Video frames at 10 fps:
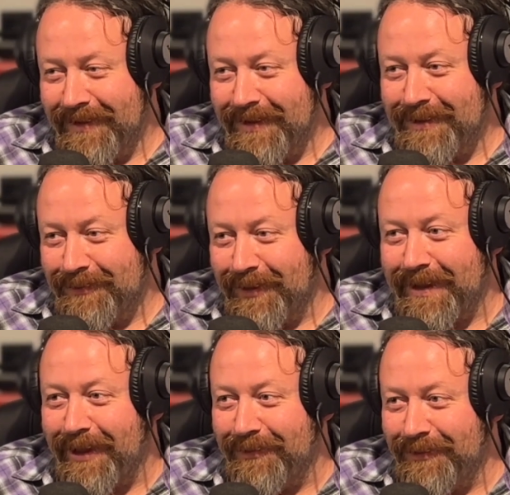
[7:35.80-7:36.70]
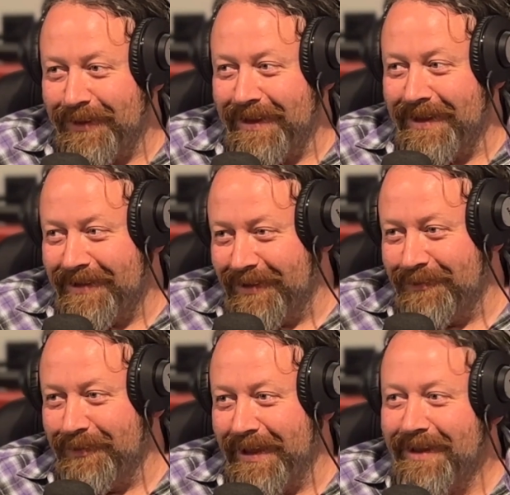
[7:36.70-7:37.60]
this is very California
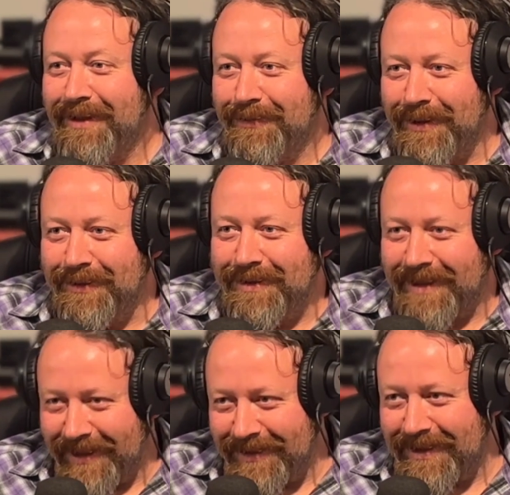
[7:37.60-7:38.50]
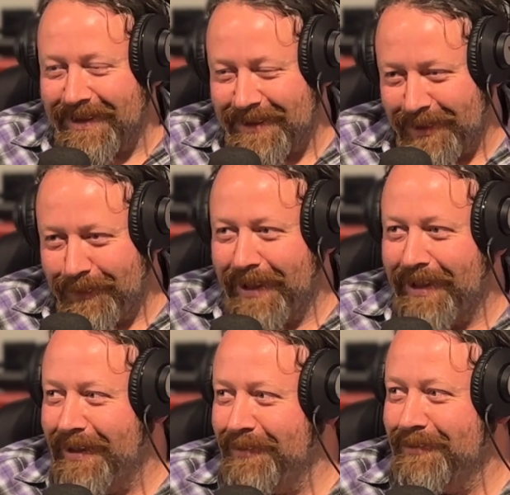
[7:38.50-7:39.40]
of me, but it was like
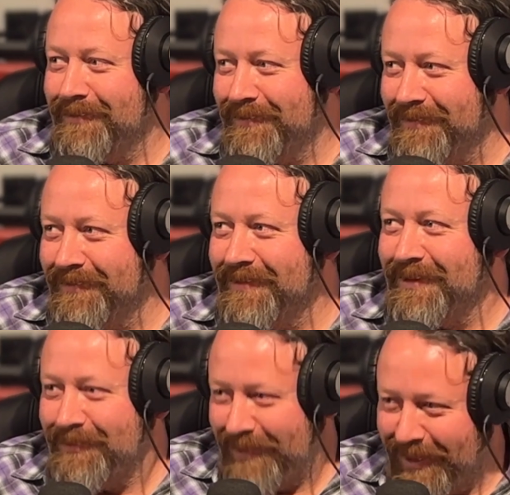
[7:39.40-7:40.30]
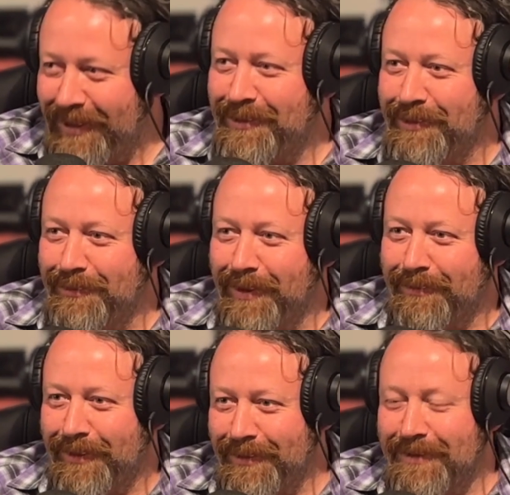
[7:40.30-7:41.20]
Sublime, Red Hot Chili
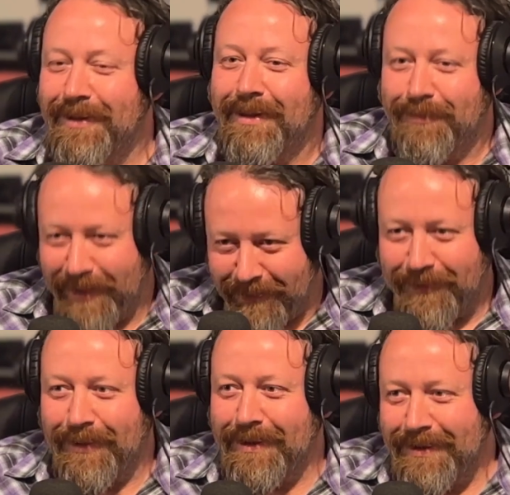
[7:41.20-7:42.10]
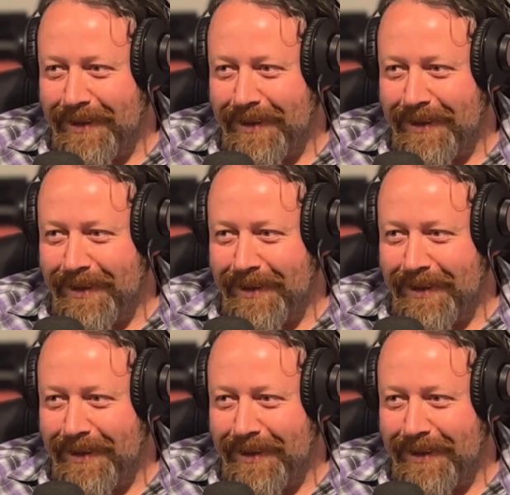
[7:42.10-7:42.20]
Peppers, Pink Floyd,